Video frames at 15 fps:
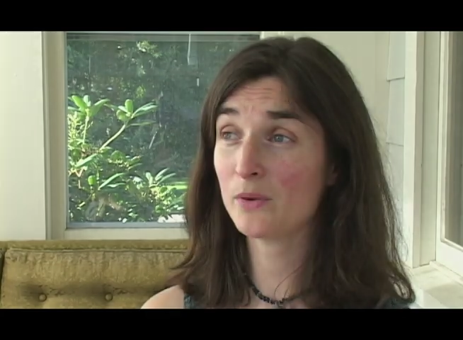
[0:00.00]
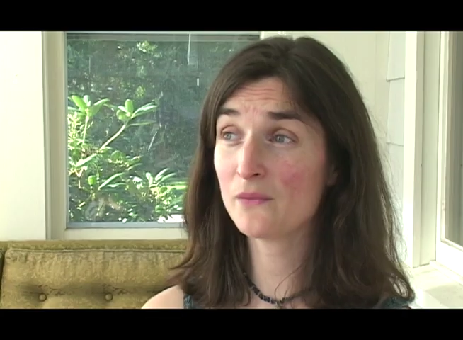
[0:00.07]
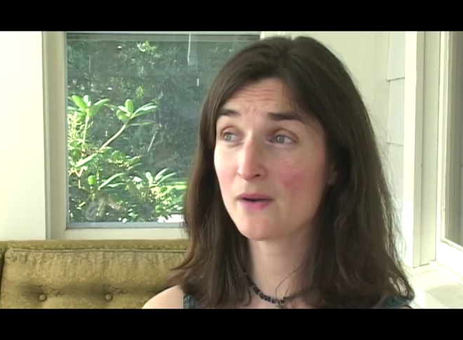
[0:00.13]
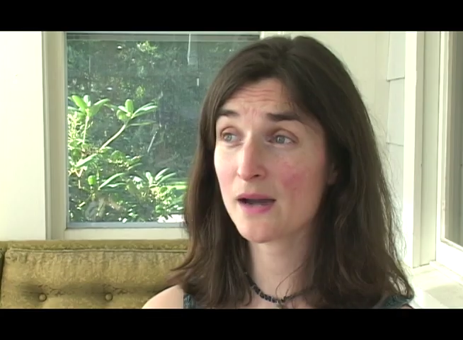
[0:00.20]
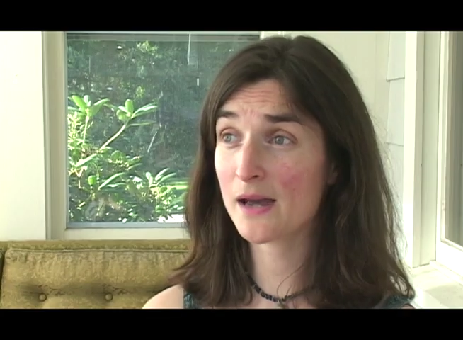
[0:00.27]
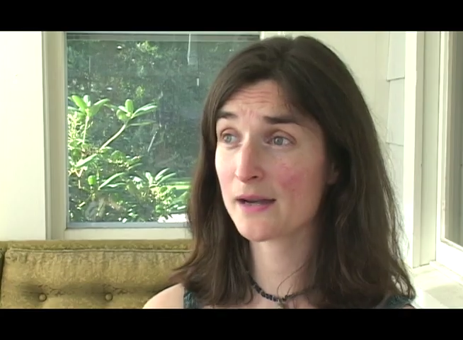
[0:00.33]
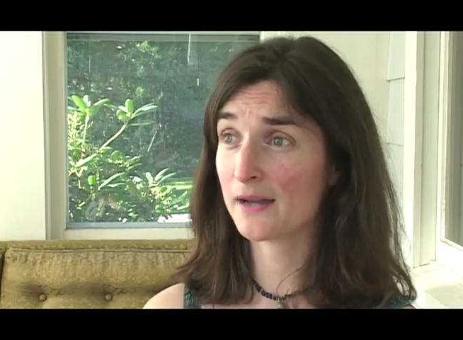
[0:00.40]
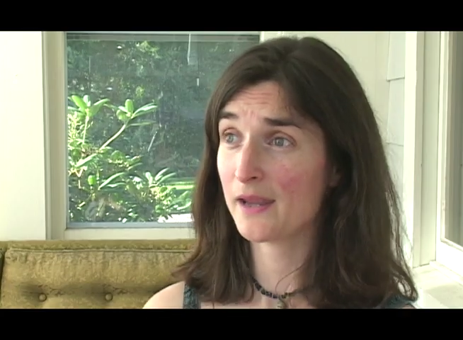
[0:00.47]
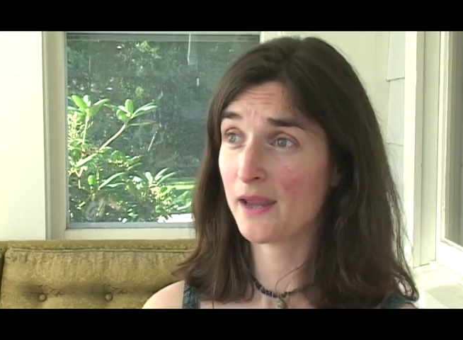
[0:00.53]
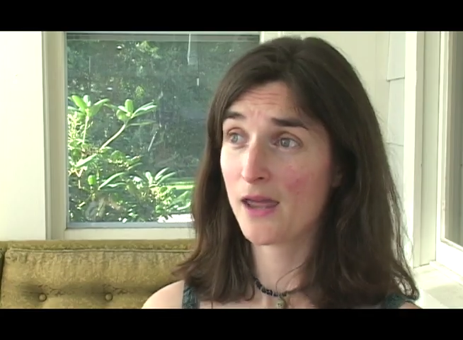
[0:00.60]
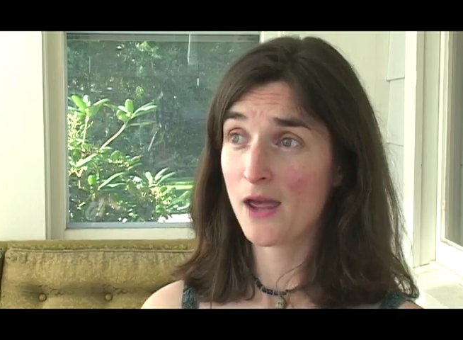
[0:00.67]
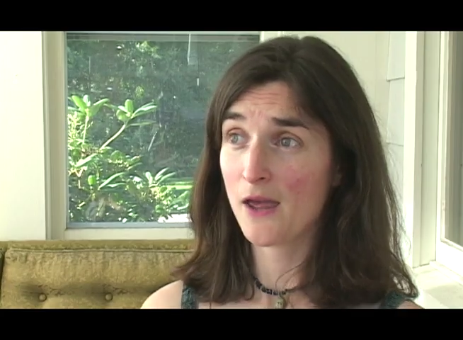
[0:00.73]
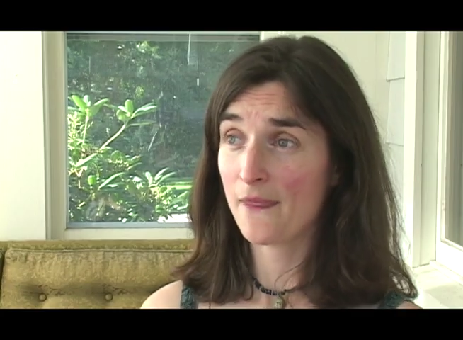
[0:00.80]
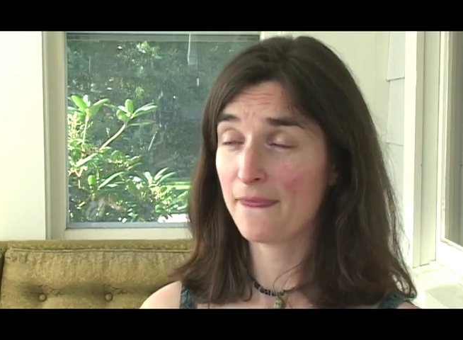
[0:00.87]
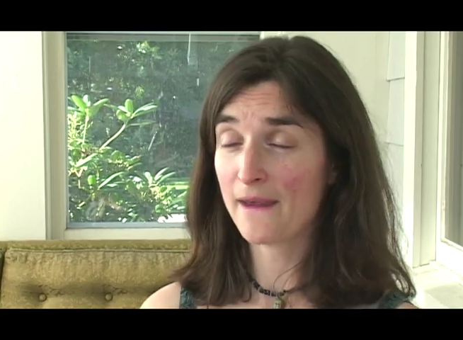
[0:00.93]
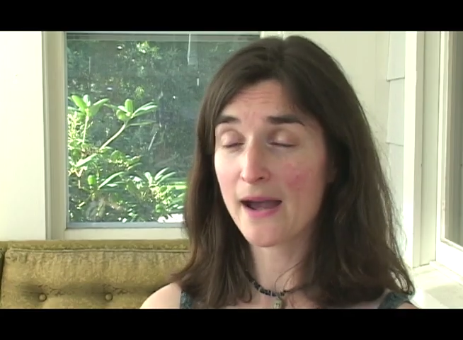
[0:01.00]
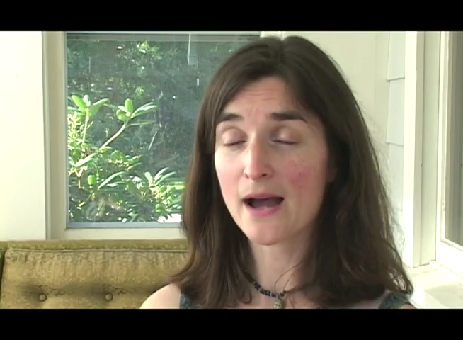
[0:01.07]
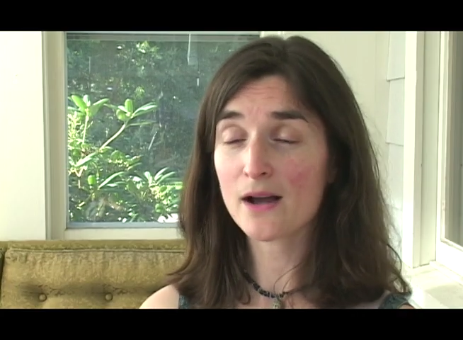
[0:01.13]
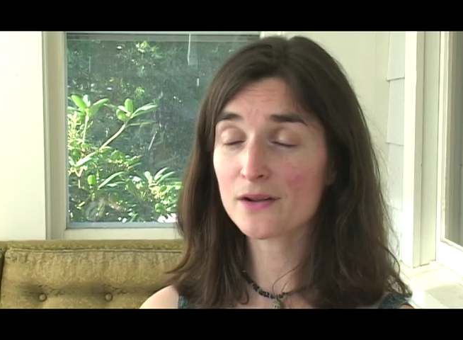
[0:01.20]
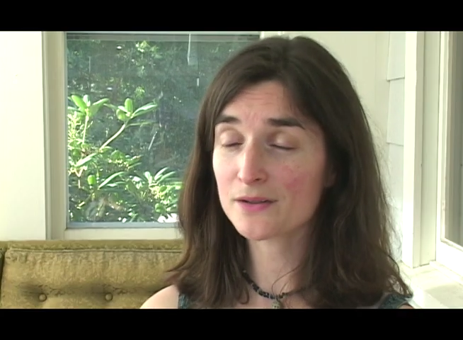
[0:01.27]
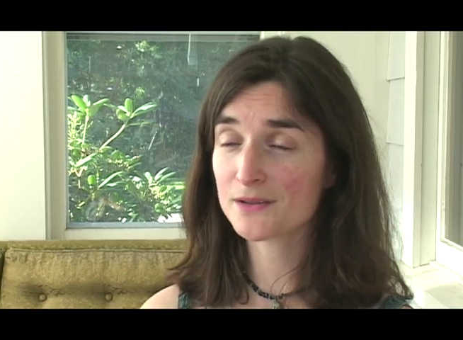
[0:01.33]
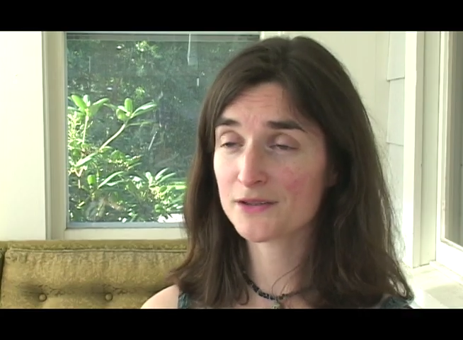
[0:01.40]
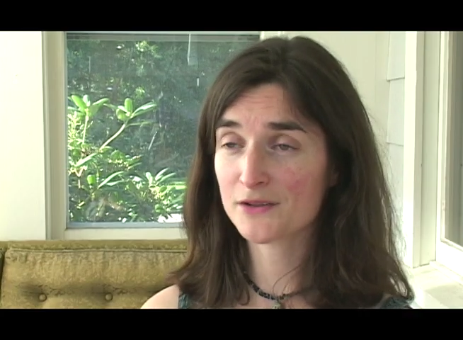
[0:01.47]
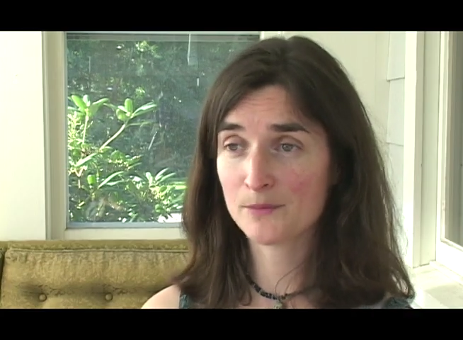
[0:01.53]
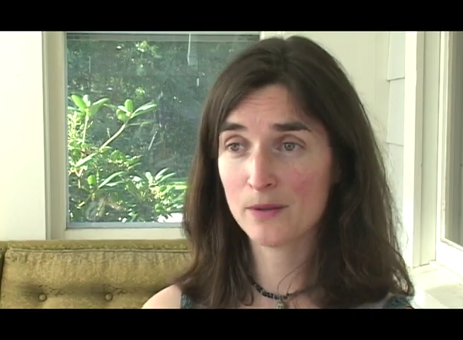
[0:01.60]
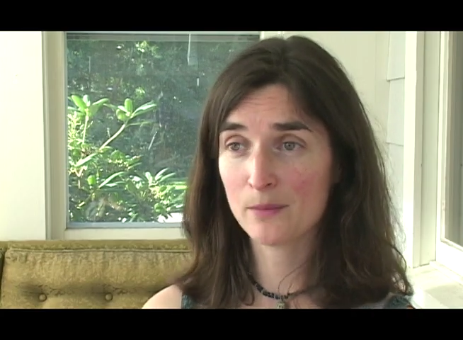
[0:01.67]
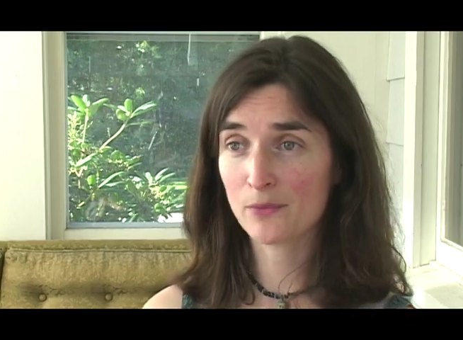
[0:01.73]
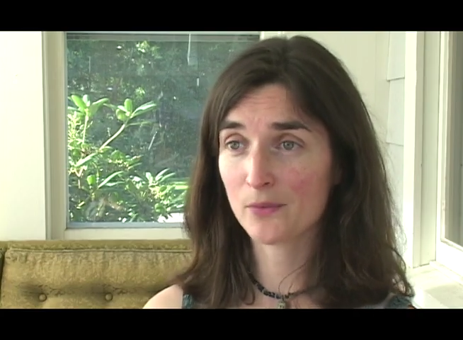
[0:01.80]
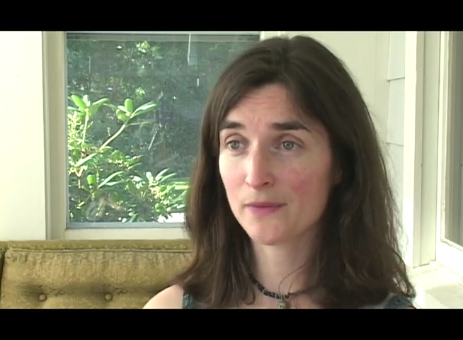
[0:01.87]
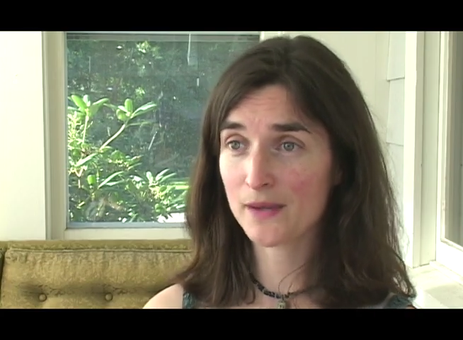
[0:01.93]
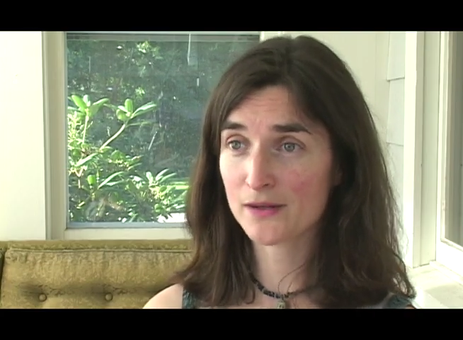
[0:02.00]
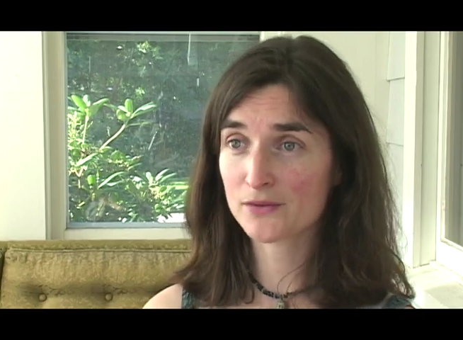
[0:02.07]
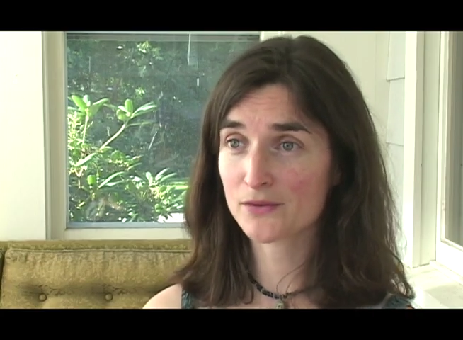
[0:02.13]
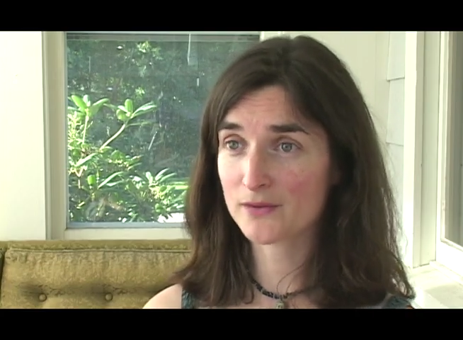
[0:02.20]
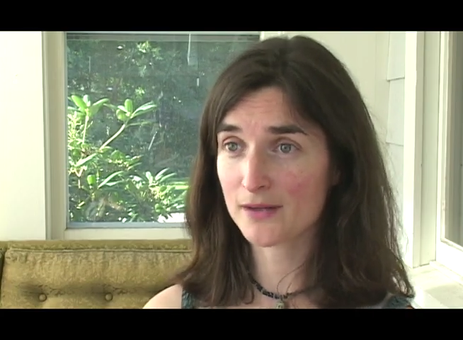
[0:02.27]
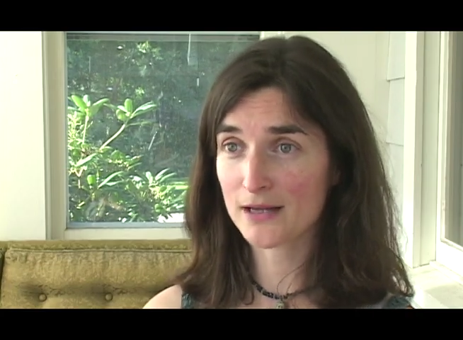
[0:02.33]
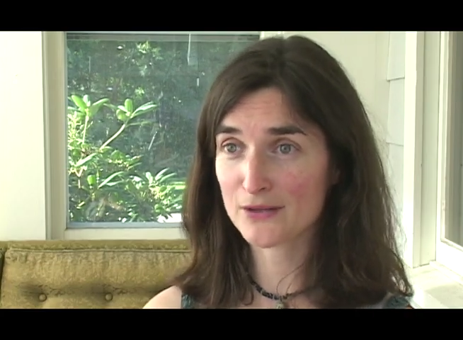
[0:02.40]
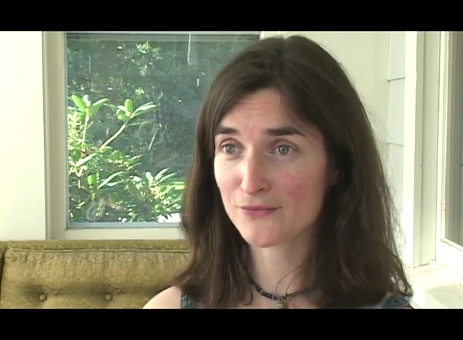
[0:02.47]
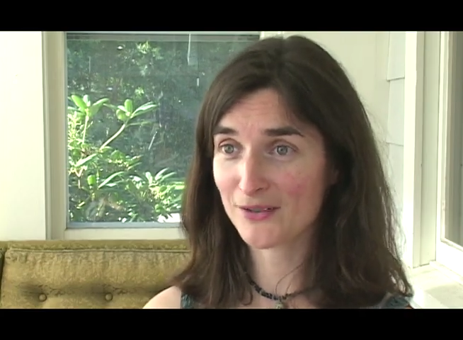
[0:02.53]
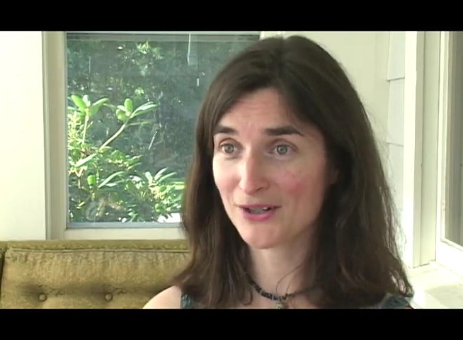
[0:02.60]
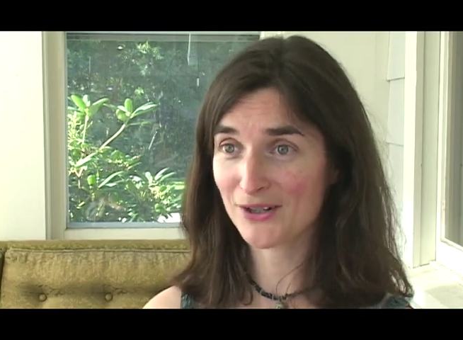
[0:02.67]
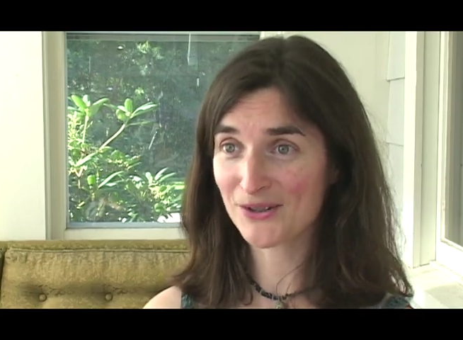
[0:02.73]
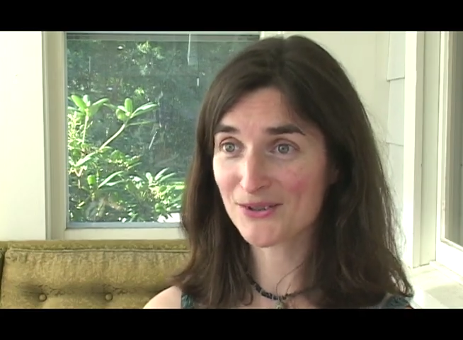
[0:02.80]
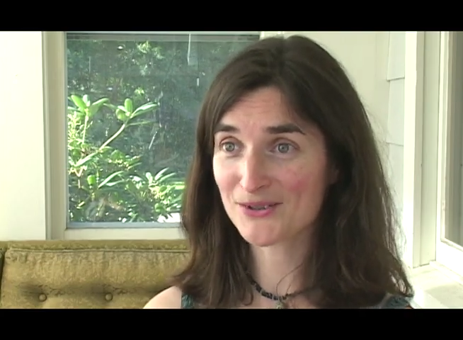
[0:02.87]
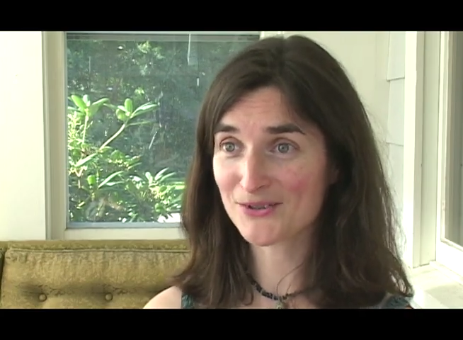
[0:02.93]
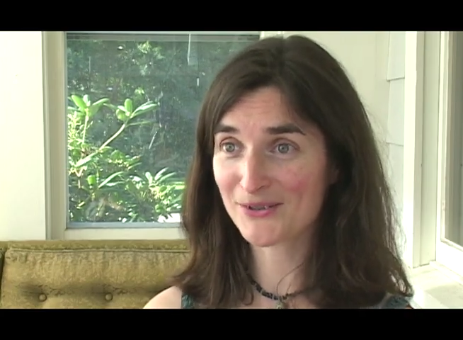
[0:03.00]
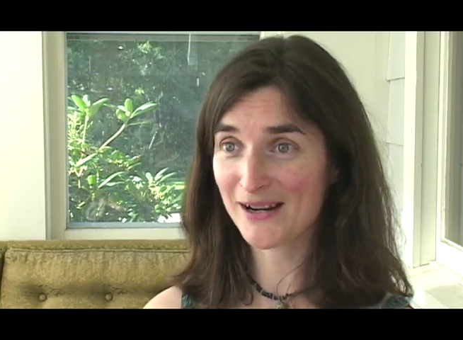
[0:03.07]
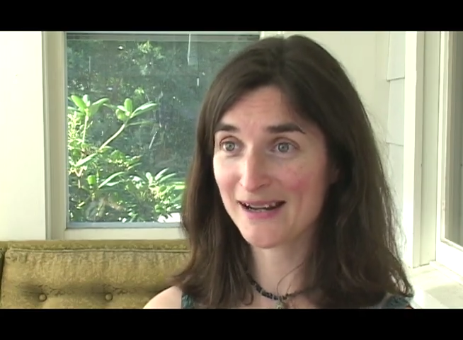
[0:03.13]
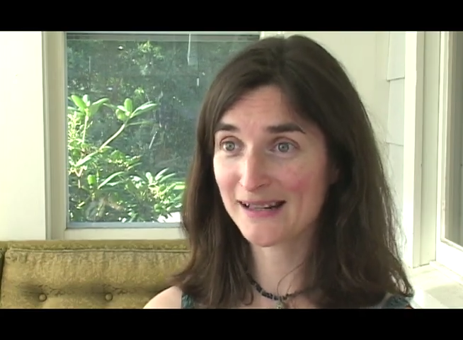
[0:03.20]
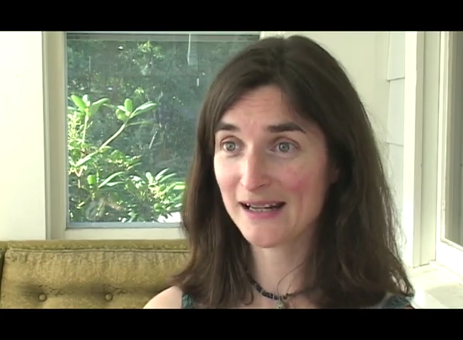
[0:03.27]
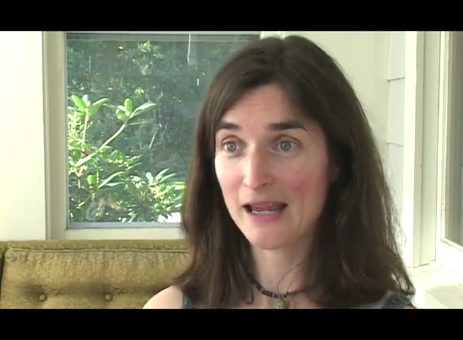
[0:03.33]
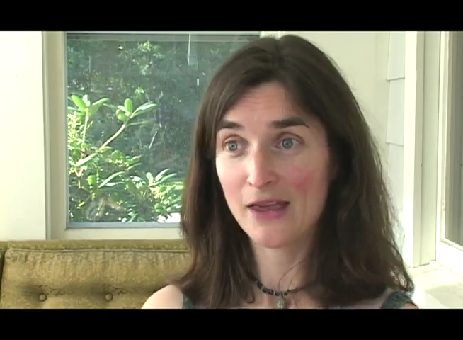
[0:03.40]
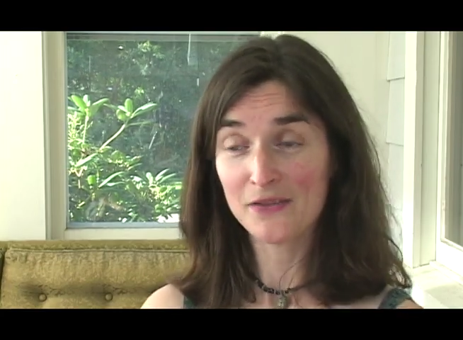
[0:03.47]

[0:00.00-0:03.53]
we've got thousands of people with exercise videos, right?